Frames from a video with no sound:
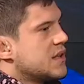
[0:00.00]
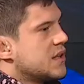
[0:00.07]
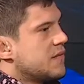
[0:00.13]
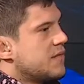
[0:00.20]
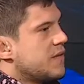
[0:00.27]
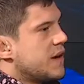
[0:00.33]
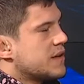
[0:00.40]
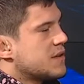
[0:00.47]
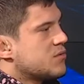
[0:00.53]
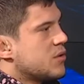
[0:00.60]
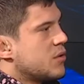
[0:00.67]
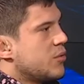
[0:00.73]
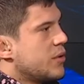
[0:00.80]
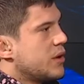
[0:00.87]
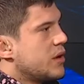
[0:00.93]
that the fights
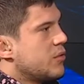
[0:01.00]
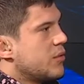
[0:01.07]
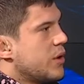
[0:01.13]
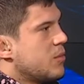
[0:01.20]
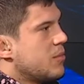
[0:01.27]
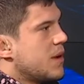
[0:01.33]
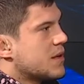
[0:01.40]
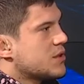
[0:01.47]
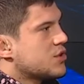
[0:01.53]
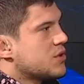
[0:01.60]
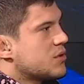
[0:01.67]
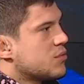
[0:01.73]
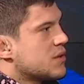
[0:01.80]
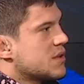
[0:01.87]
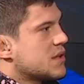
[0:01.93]
were really well
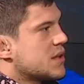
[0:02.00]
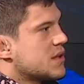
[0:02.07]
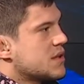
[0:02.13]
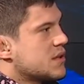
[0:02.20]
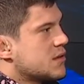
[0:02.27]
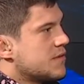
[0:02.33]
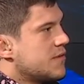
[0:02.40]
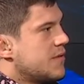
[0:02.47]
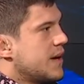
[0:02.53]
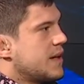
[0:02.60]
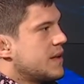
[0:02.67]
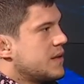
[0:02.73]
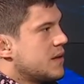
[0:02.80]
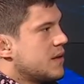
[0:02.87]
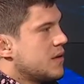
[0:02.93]
matched. Was there some yeah.
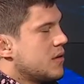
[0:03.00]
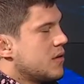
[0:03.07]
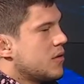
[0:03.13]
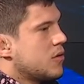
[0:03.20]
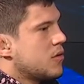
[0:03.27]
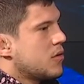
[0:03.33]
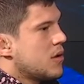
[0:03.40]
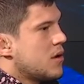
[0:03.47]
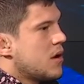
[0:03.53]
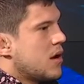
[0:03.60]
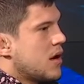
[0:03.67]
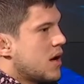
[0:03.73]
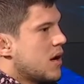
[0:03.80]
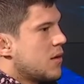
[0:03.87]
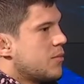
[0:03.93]
fighter or
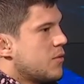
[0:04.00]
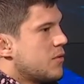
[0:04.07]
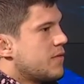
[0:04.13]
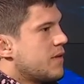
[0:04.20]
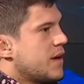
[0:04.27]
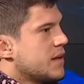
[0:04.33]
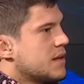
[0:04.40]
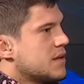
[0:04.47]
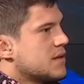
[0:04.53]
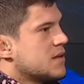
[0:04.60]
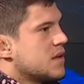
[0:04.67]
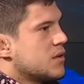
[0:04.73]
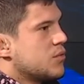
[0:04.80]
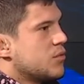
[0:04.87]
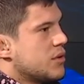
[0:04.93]
a couple of fighters
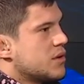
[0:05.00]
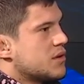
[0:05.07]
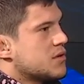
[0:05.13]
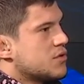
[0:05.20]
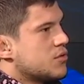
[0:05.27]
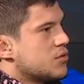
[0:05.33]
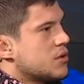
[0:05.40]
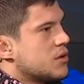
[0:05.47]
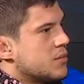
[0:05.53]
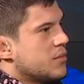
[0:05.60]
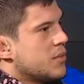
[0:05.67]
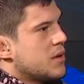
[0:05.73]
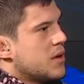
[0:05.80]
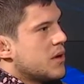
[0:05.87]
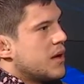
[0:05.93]
that really stood
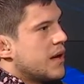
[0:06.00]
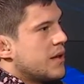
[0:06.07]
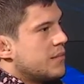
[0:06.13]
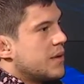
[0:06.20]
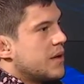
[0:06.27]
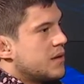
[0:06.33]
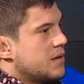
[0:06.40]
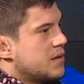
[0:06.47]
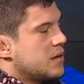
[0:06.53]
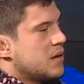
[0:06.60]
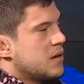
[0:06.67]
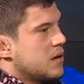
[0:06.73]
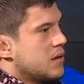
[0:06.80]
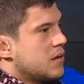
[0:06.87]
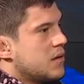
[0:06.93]
up and made
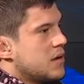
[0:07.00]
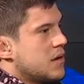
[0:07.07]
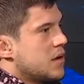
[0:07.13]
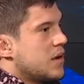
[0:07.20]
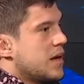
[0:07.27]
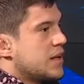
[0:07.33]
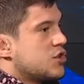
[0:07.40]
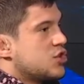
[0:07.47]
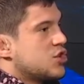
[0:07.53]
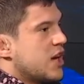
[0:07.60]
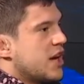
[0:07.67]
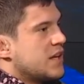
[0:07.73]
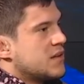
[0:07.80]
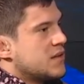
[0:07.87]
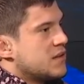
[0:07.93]
uh, and
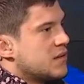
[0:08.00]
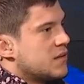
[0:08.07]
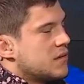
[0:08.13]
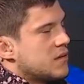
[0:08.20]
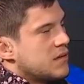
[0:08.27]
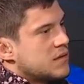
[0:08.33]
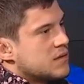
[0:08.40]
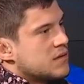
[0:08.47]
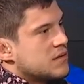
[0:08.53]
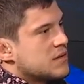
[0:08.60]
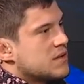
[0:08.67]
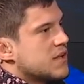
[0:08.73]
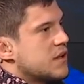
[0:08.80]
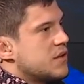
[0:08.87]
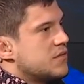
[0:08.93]
shined
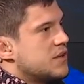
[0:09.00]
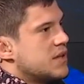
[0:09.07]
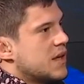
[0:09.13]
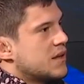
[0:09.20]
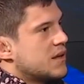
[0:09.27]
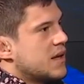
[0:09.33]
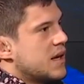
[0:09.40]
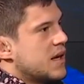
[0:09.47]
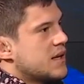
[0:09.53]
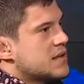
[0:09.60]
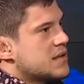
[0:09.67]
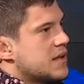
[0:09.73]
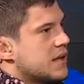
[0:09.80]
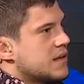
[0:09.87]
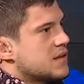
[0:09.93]
instead of the other
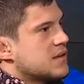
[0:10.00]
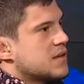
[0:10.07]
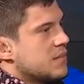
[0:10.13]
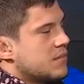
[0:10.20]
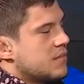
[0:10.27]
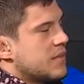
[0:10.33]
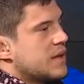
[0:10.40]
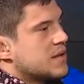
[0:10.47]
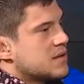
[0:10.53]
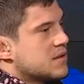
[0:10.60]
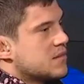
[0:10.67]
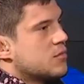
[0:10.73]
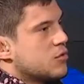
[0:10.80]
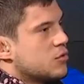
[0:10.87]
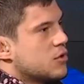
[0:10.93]
guys? Like made
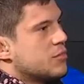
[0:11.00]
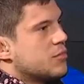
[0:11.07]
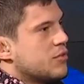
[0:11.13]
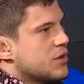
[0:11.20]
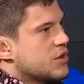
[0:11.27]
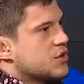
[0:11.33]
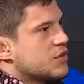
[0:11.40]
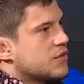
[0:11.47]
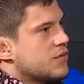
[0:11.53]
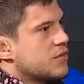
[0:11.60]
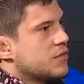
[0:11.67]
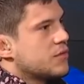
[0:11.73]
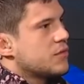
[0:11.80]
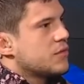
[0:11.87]
some good impression for